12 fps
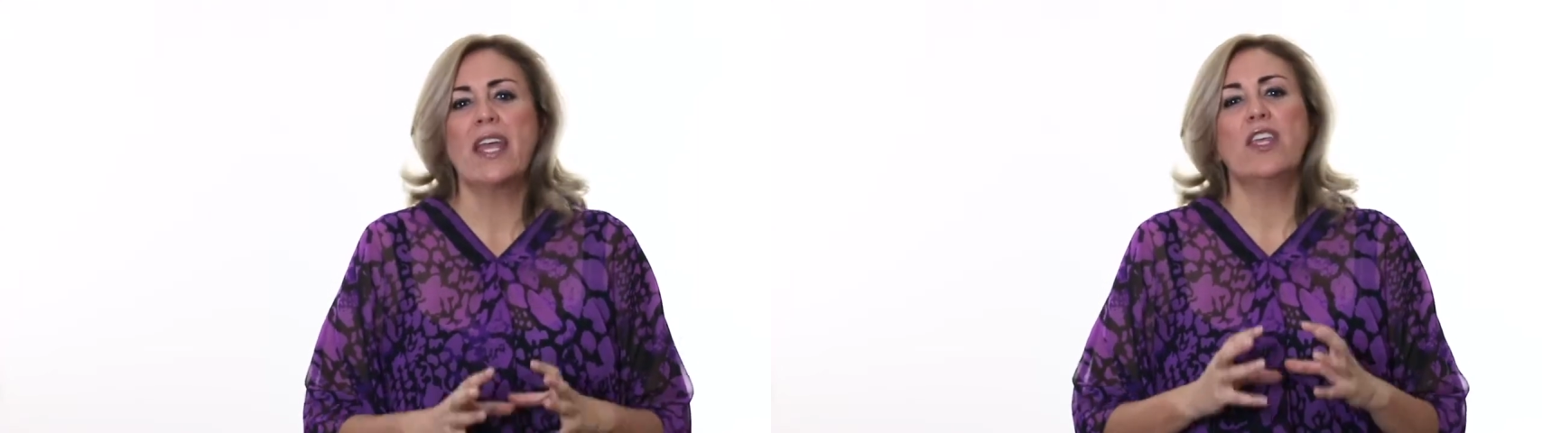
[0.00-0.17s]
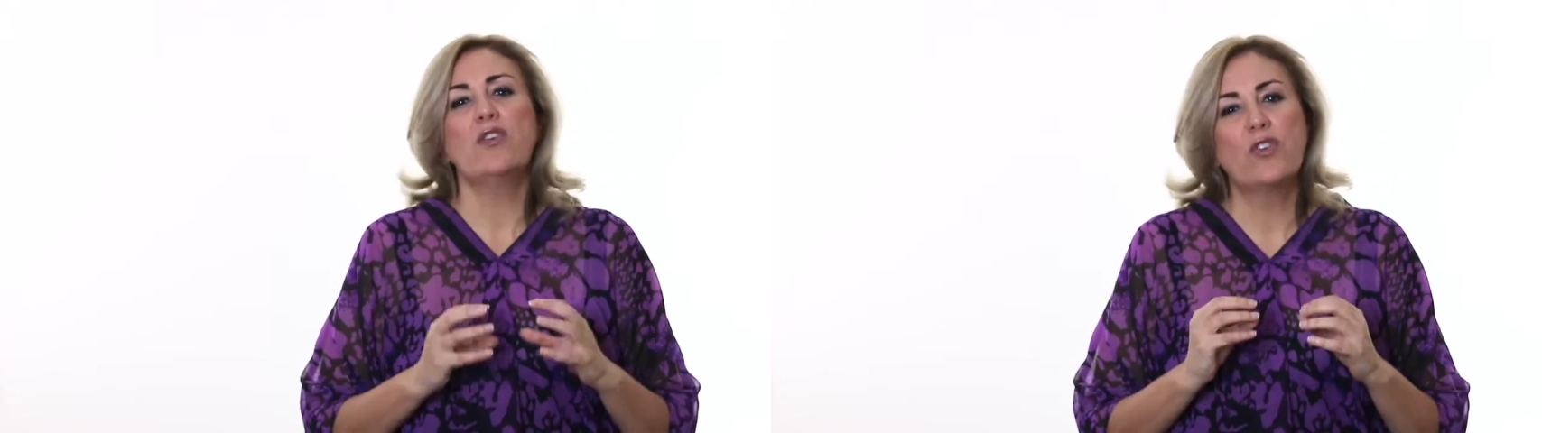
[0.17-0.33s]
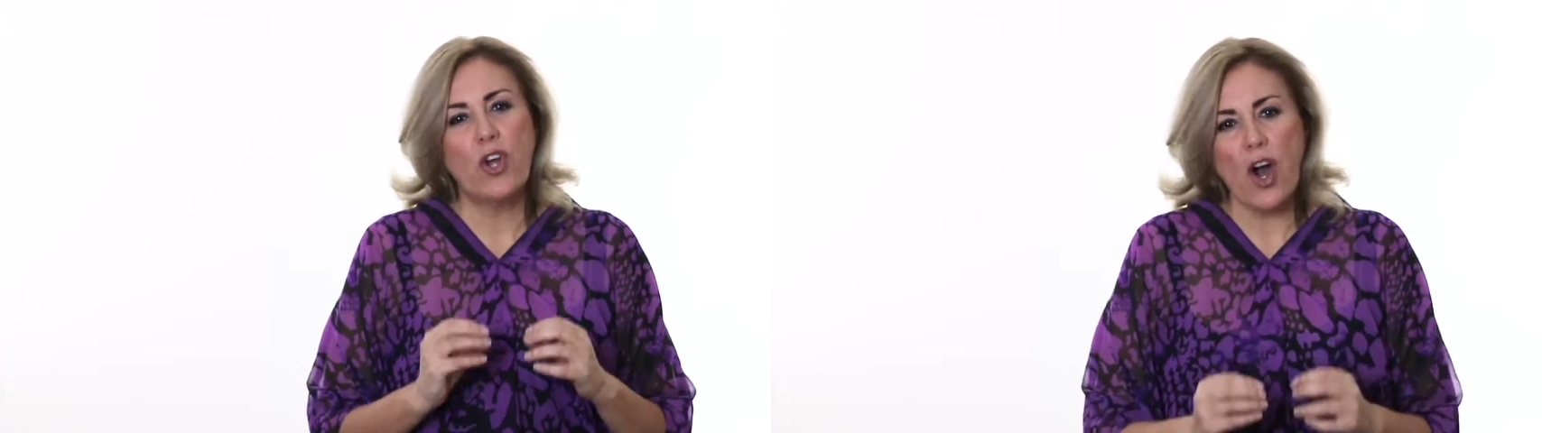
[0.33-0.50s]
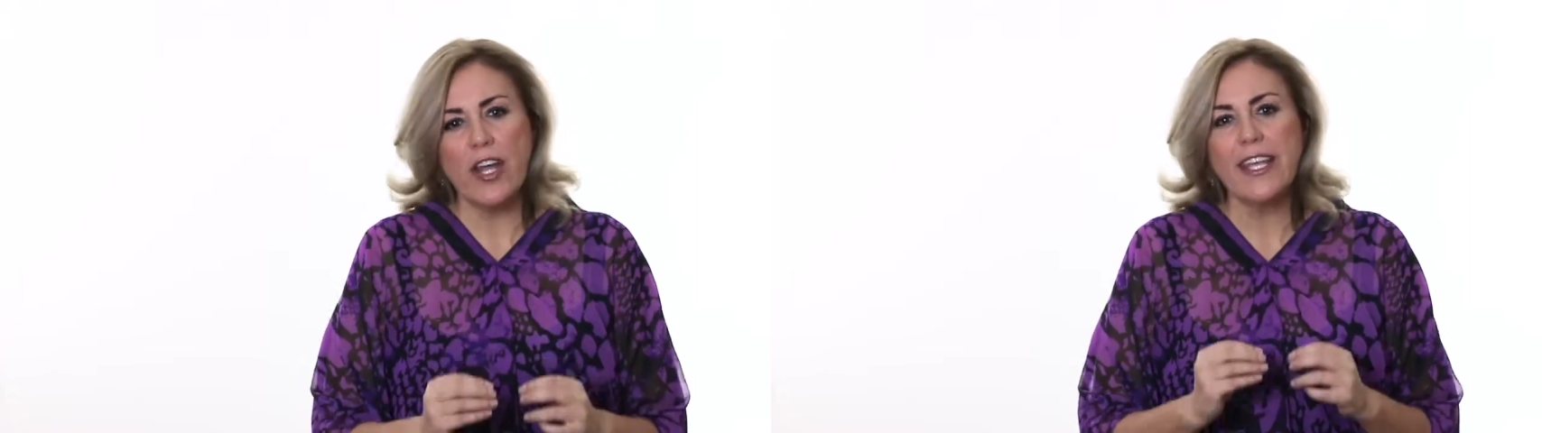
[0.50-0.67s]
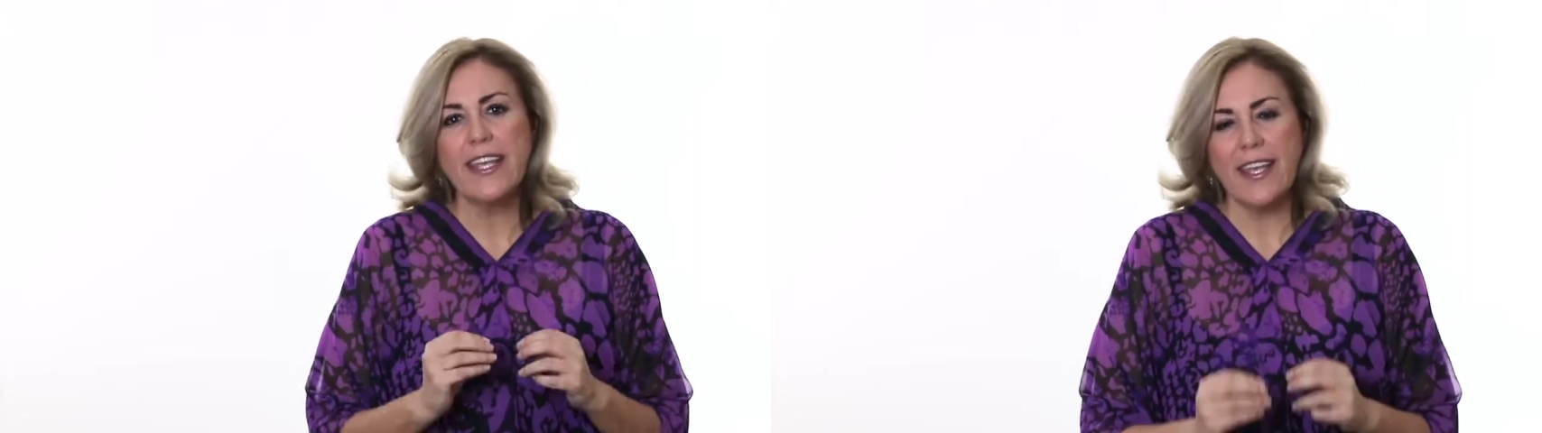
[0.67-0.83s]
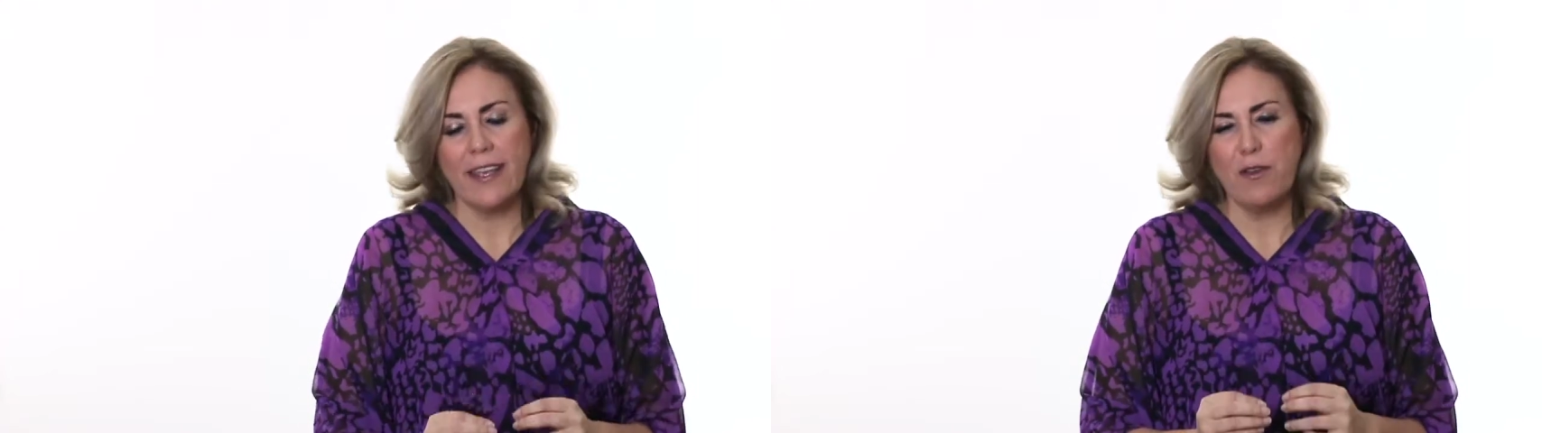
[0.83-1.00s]
you've got
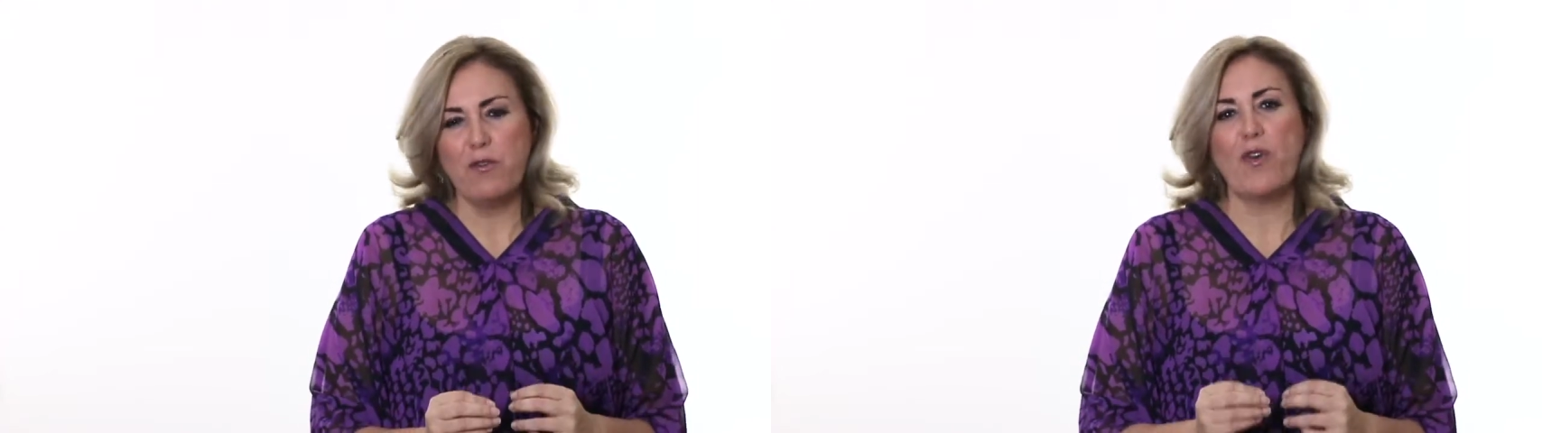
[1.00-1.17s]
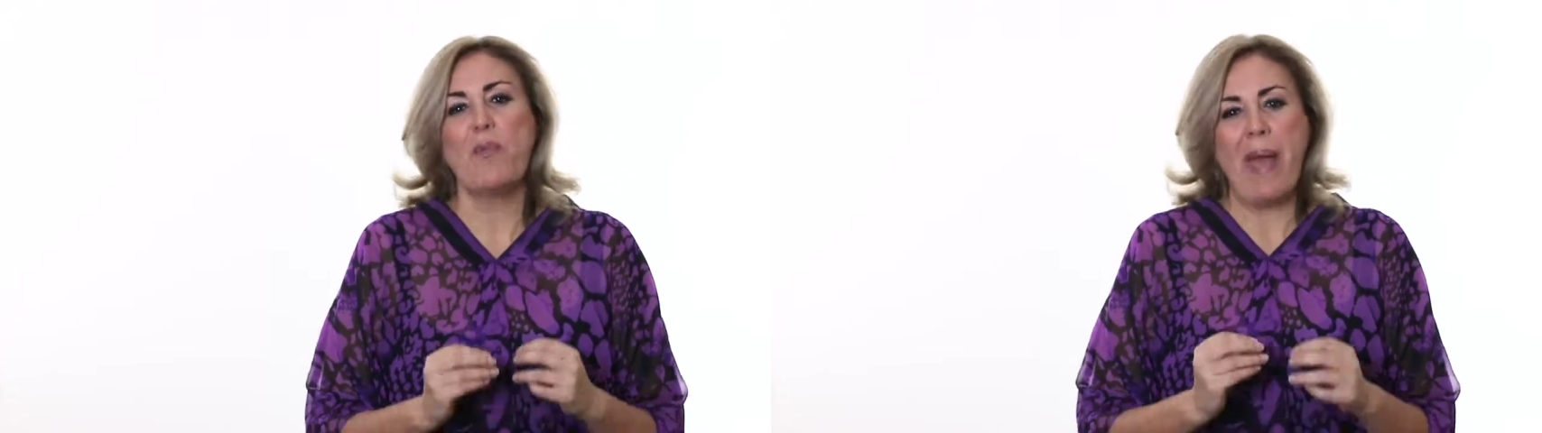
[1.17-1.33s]
to give